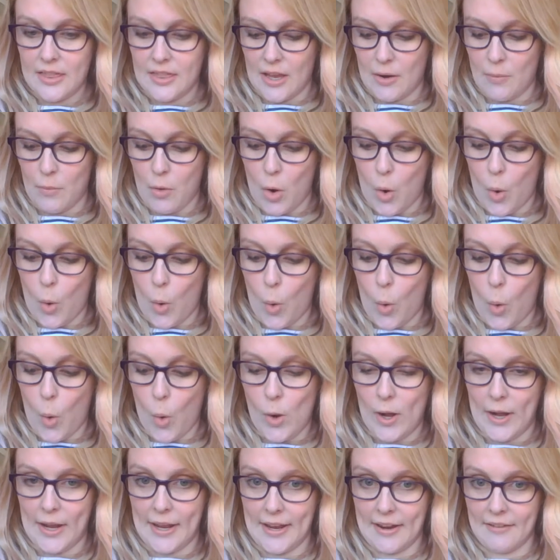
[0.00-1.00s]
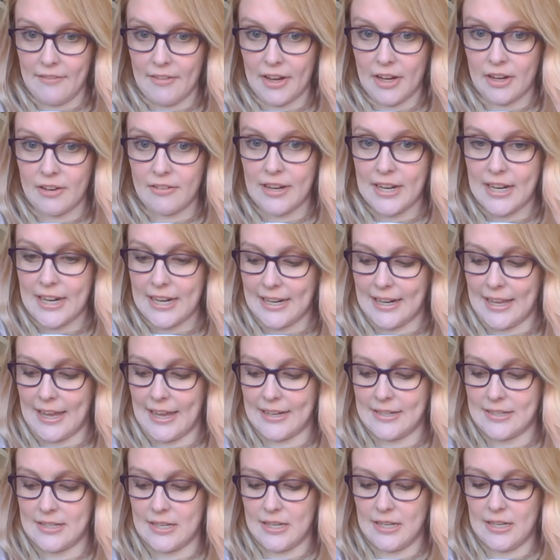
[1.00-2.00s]
They were all here in
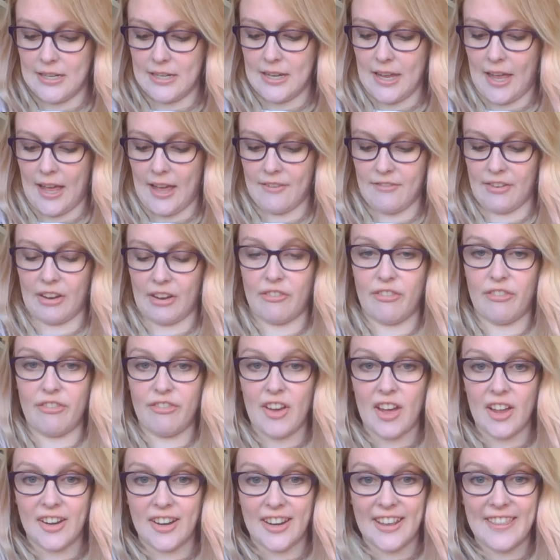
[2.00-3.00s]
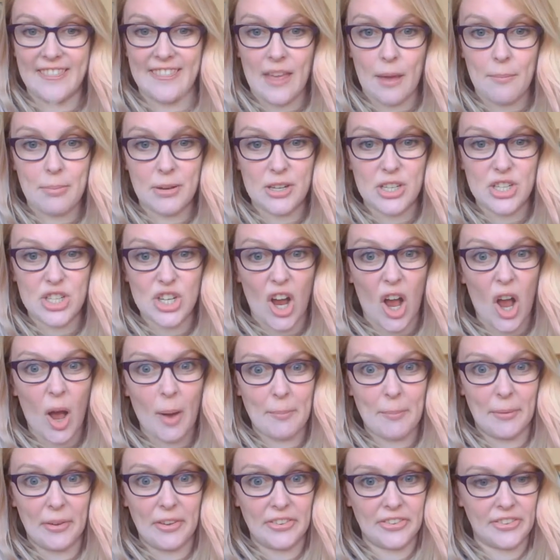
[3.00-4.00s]
Creakerland, having fun in their
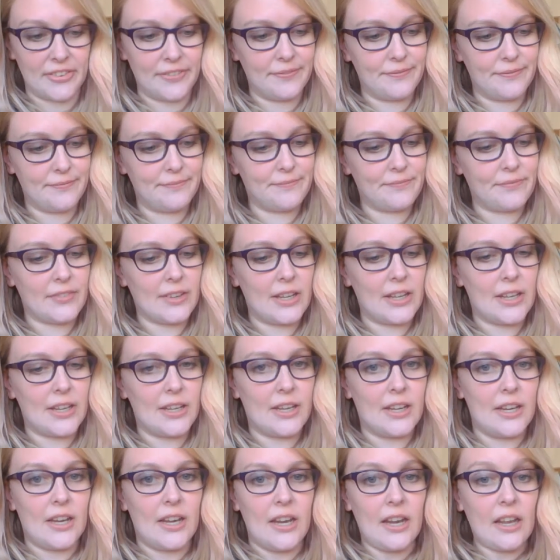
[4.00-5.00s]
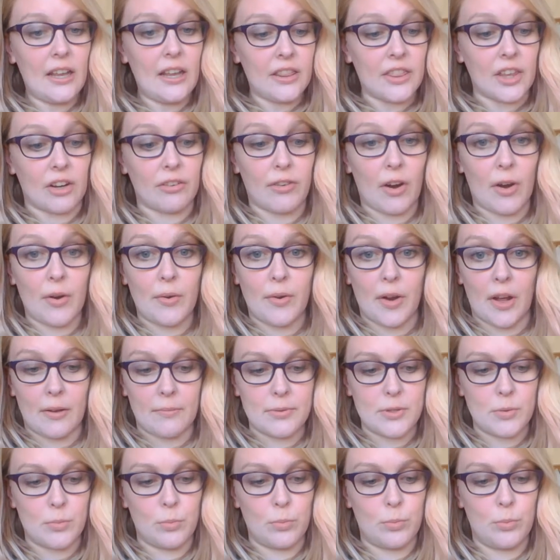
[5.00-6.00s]
pyjamas. The
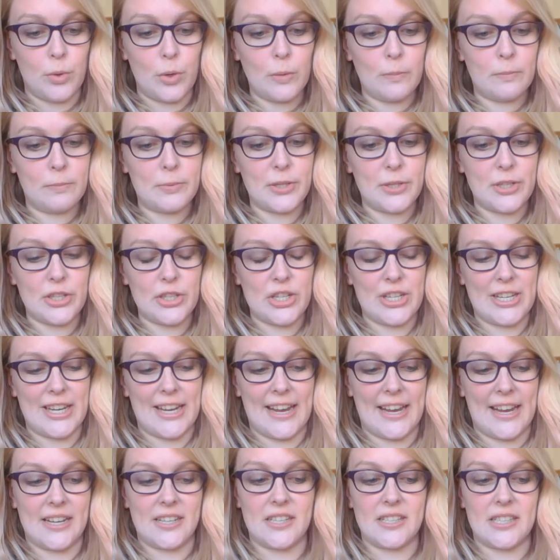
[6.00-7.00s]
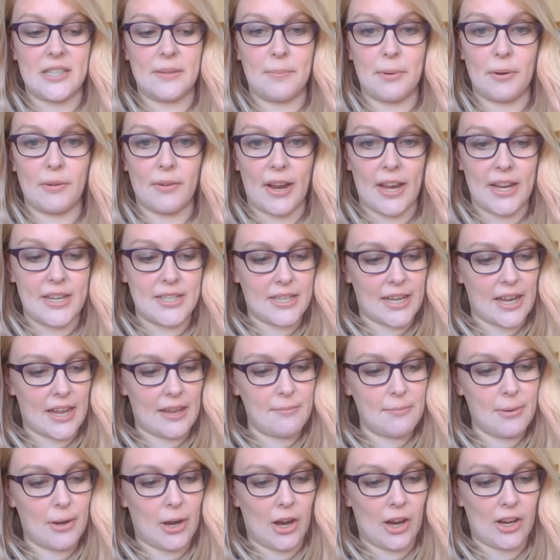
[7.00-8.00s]
grown-ups whooped and cheered as the parade
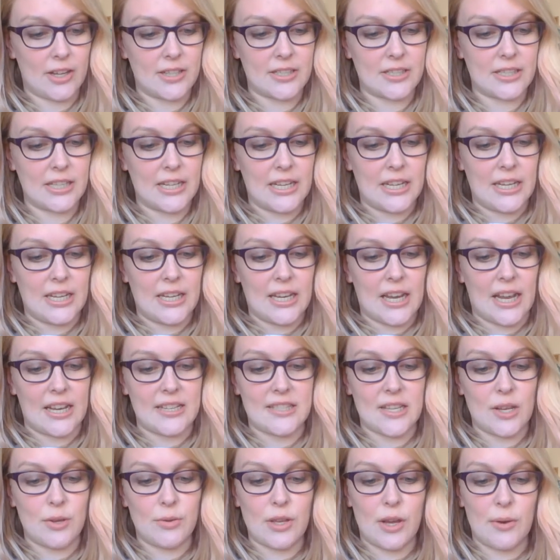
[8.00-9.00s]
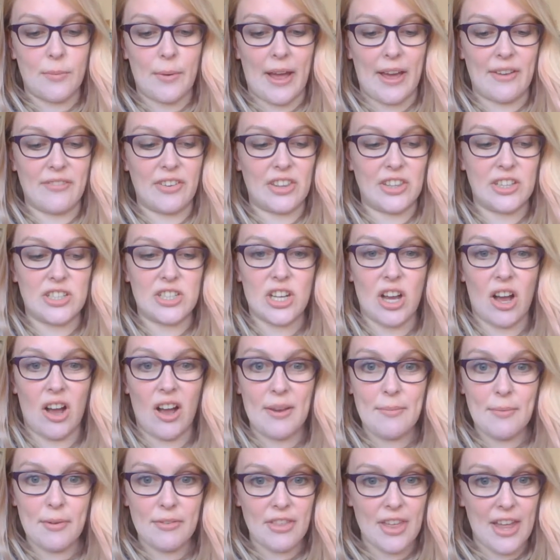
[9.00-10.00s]
came past, as though they were having the
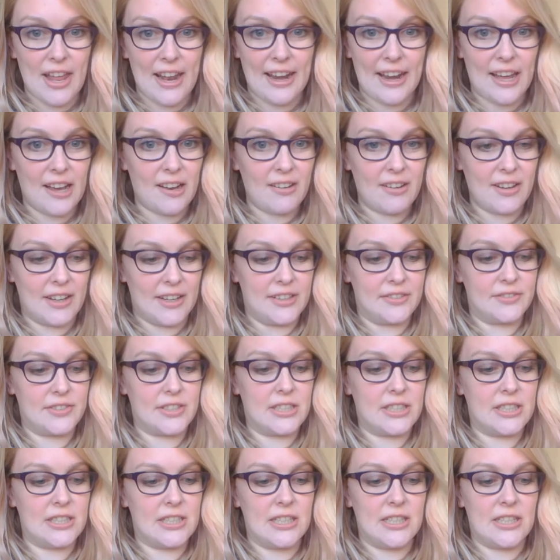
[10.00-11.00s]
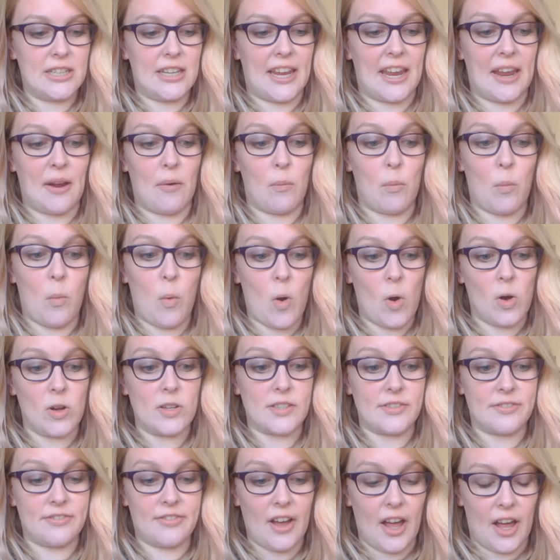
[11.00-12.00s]
time of their lives. It
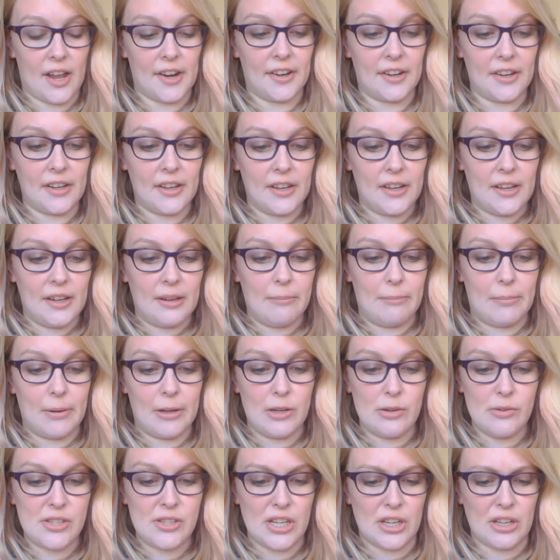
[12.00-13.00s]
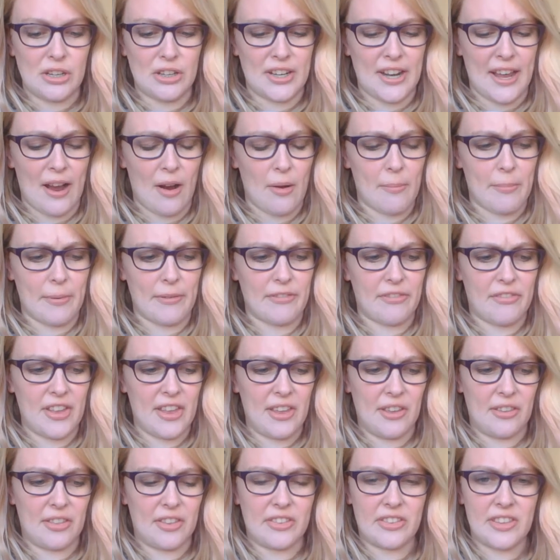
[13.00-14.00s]
was fun, but Lucy couldn't help but
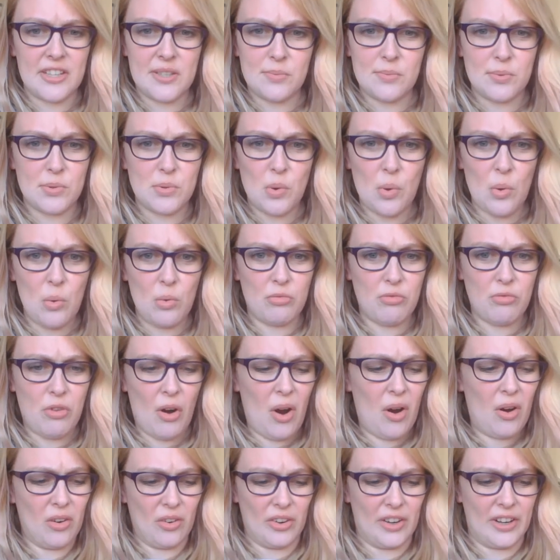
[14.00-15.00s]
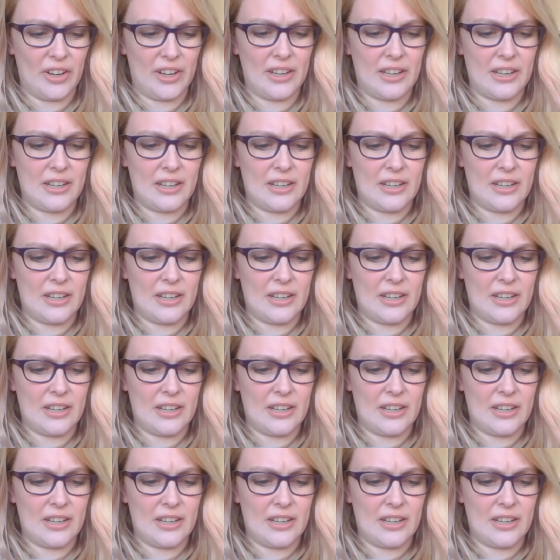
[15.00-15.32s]
feel that this was all wrong.